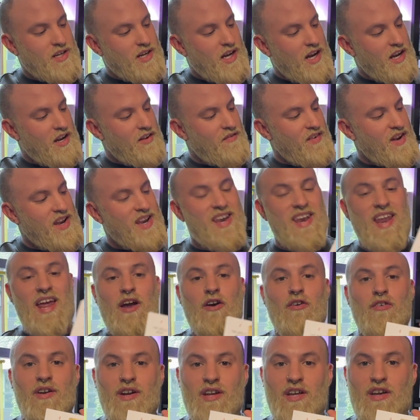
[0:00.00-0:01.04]
kind of a
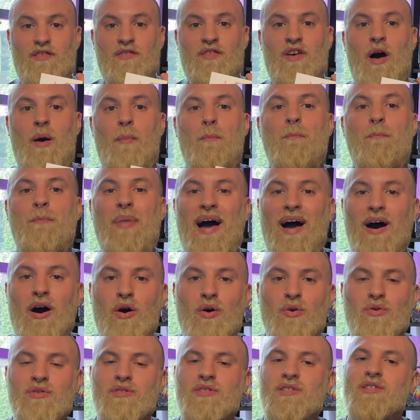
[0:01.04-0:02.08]
narrative
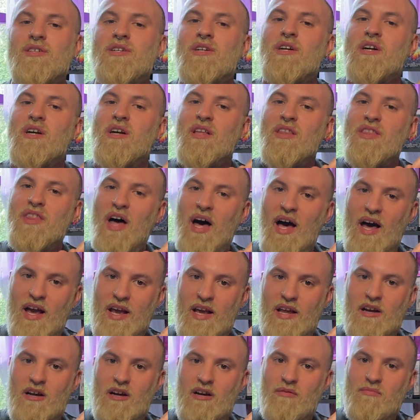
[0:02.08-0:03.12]
about the
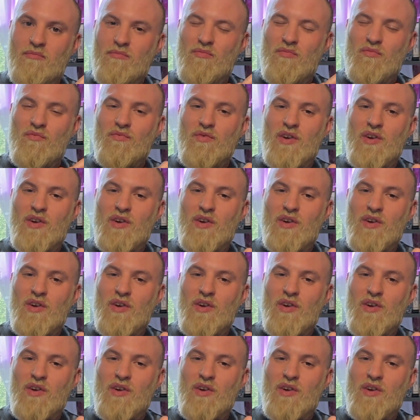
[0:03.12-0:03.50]
item,